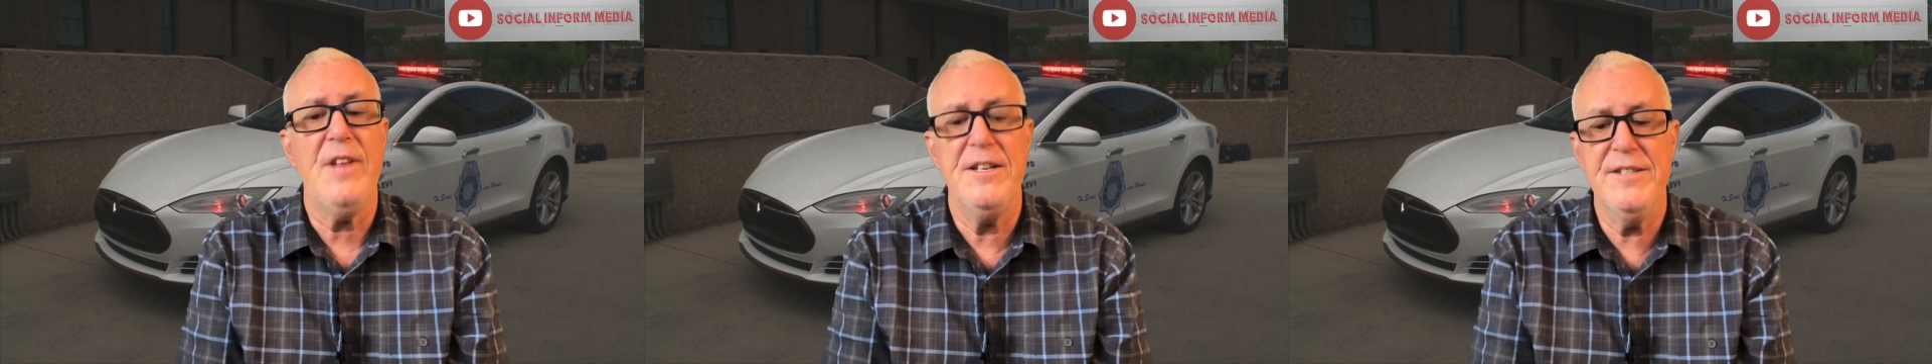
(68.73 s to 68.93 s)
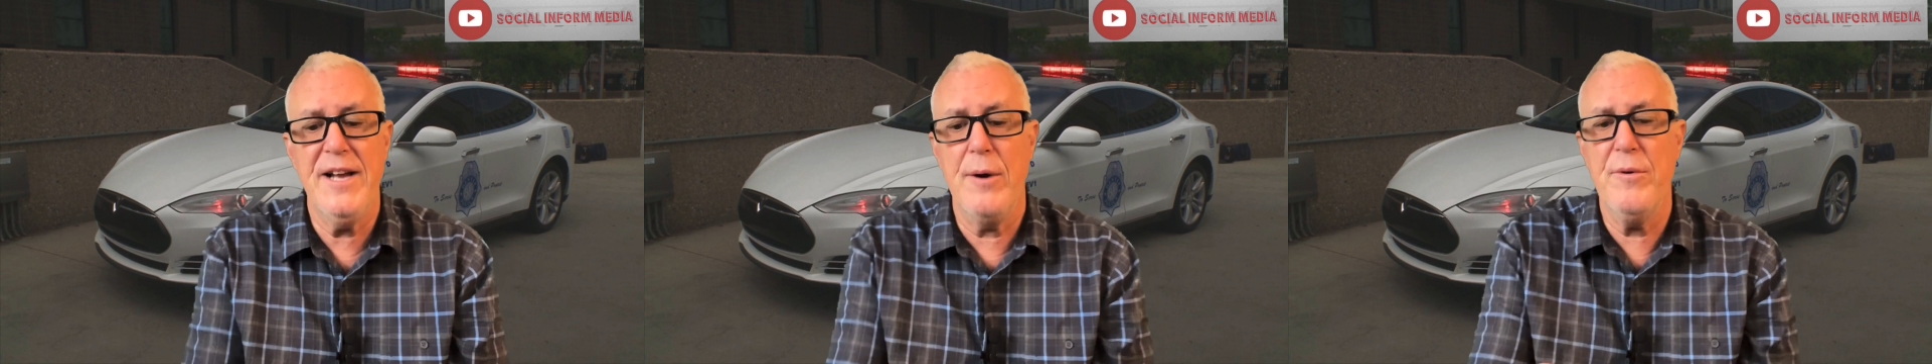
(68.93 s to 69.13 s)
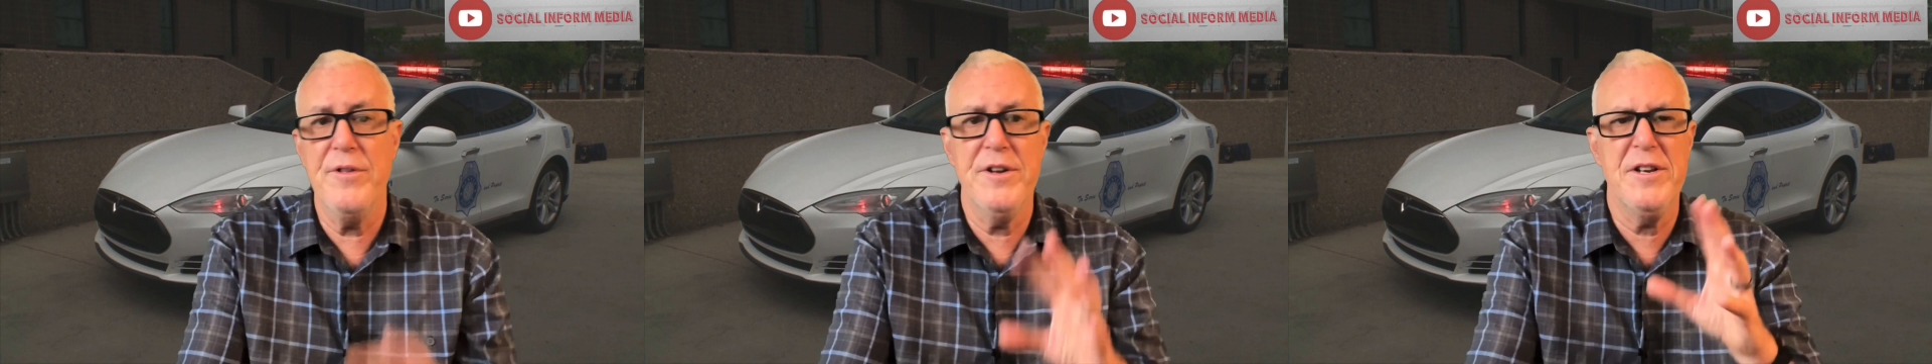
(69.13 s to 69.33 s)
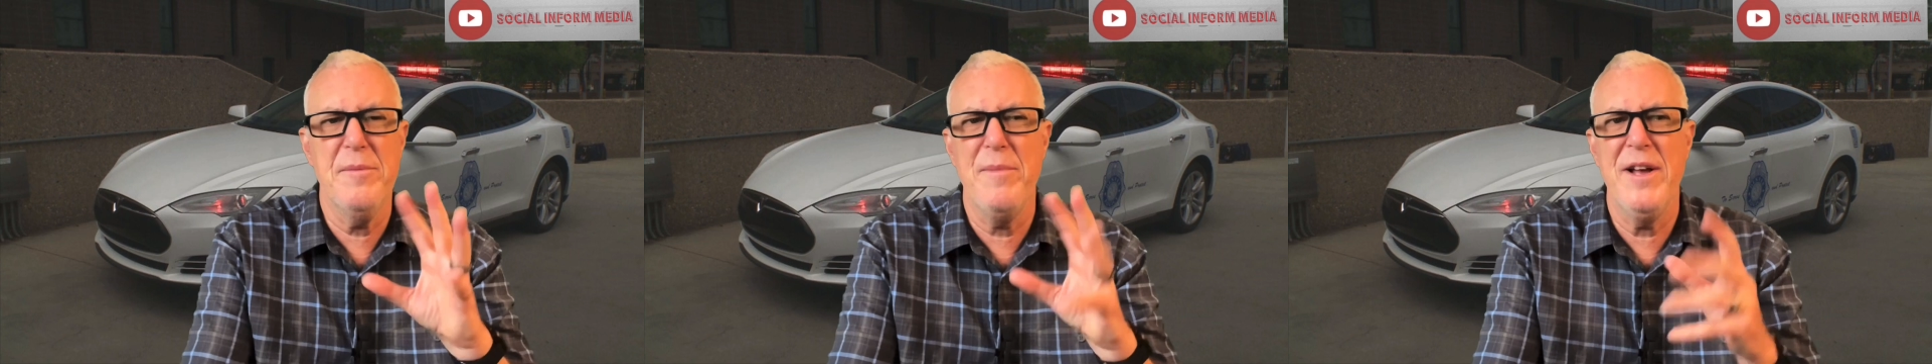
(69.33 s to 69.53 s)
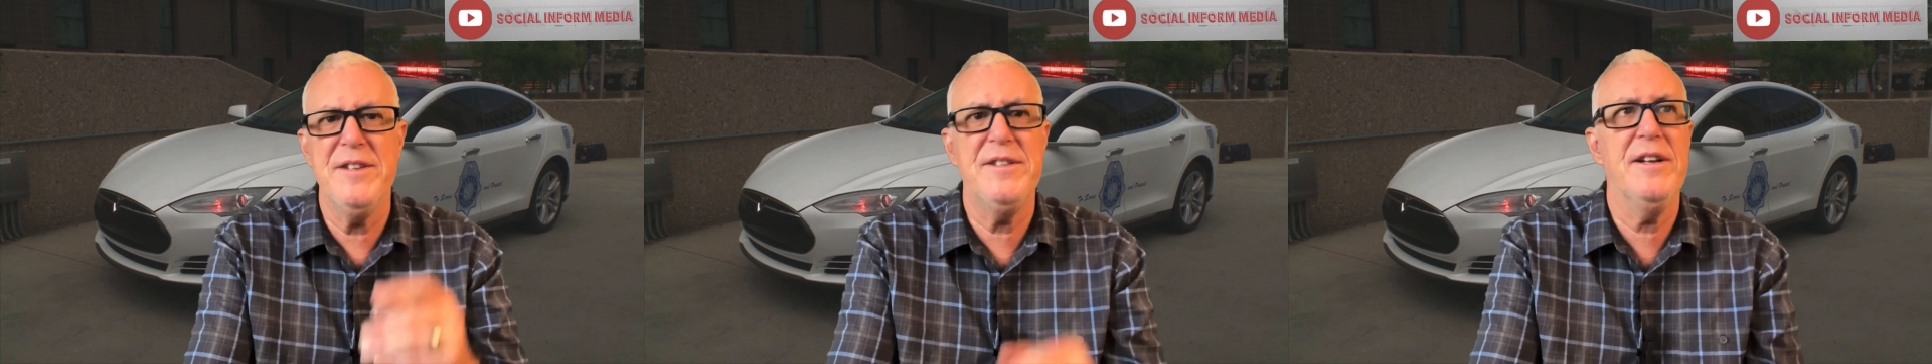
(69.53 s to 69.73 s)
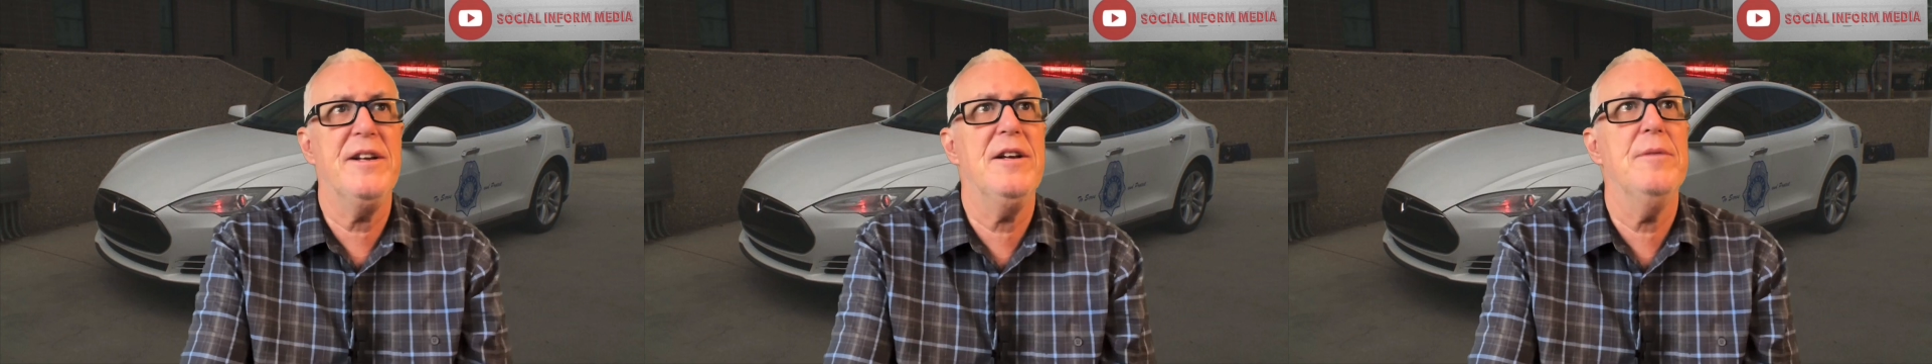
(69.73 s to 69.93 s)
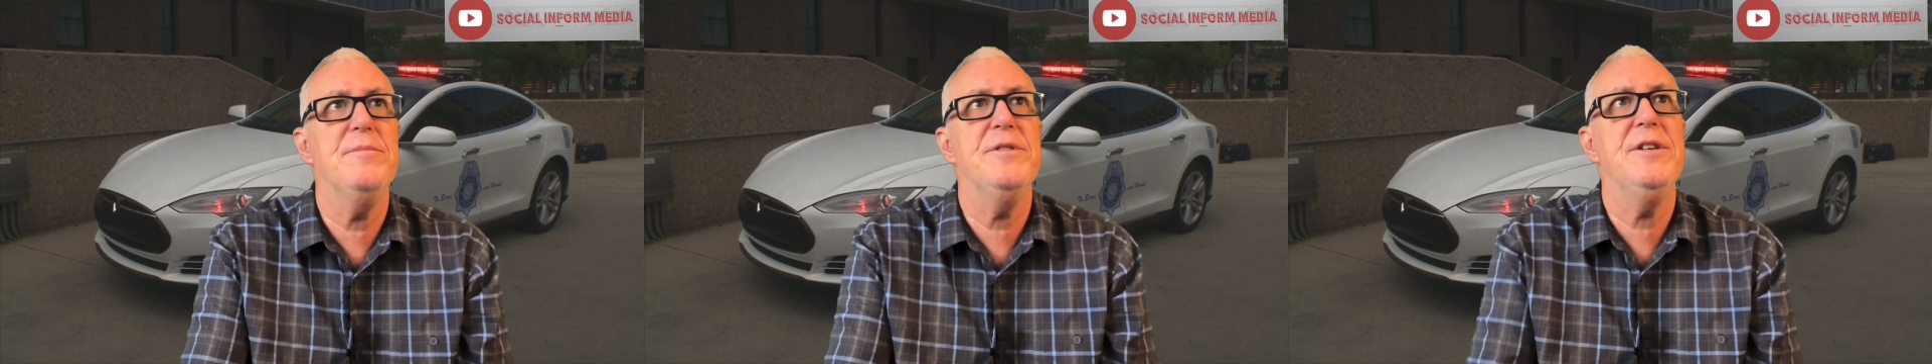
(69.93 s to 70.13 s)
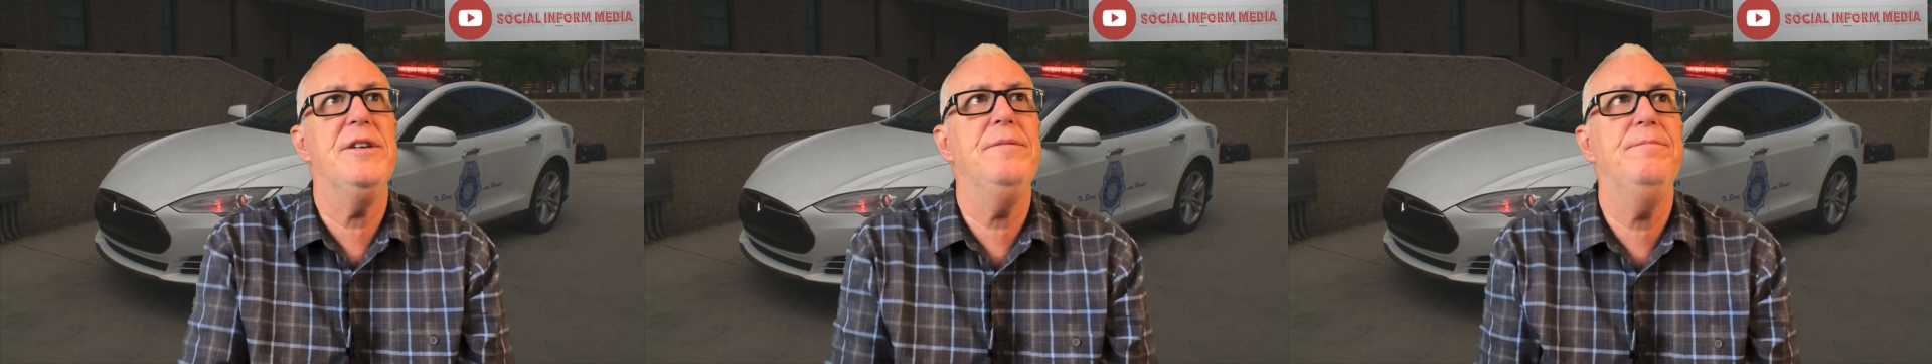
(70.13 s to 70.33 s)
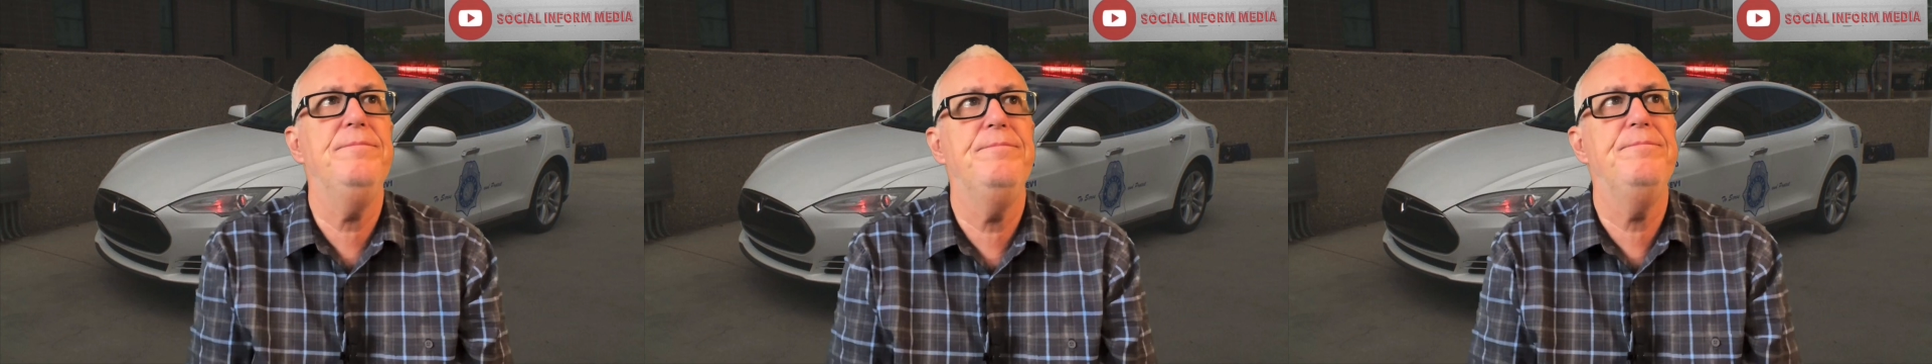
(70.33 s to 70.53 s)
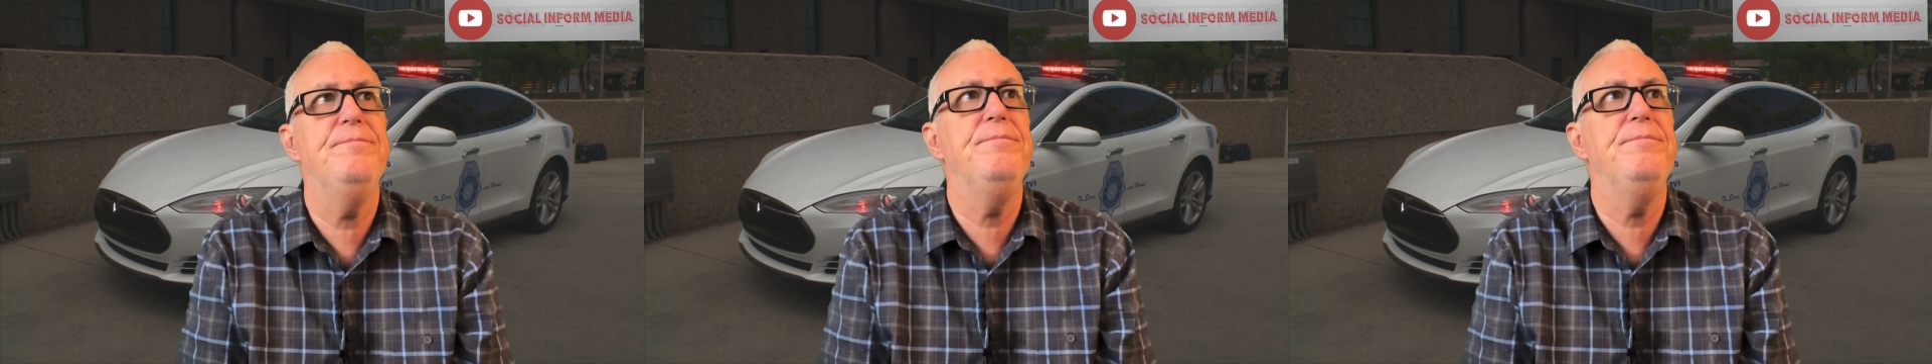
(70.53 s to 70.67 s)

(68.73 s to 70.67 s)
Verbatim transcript: Is that where the domestic comes in?